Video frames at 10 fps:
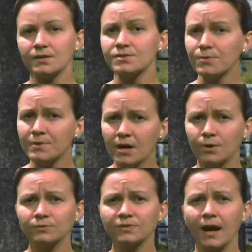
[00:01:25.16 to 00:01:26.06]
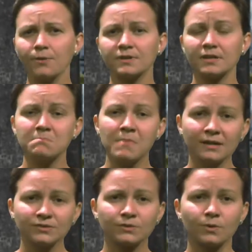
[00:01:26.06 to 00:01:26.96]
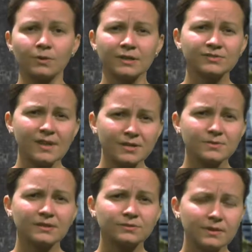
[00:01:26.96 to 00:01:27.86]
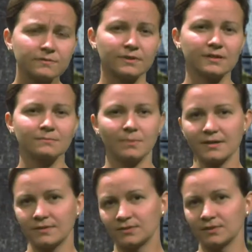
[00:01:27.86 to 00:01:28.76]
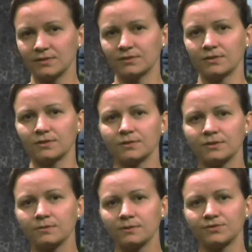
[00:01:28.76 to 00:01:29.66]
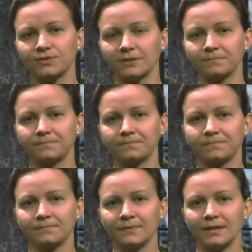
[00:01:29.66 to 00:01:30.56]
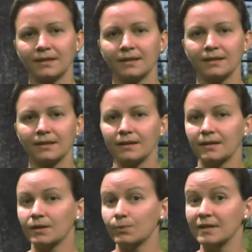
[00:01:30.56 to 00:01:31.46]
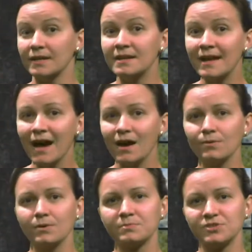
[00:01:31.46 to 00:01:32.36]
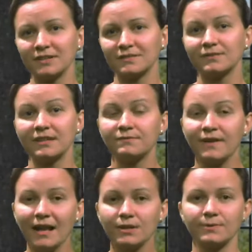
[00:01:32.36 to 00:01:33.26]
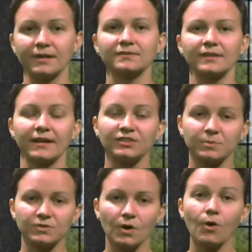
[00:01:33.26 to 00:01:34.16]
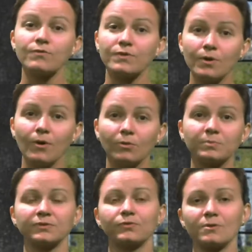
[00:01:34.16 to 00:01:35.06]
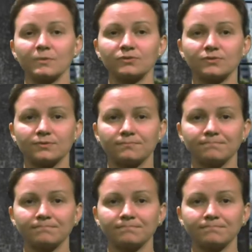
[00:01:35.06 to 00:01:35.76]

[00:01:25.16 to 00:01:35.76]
So note how the combined score is actually driven by the statistical accuracy. We can now objectively evaluate experts' overall performance.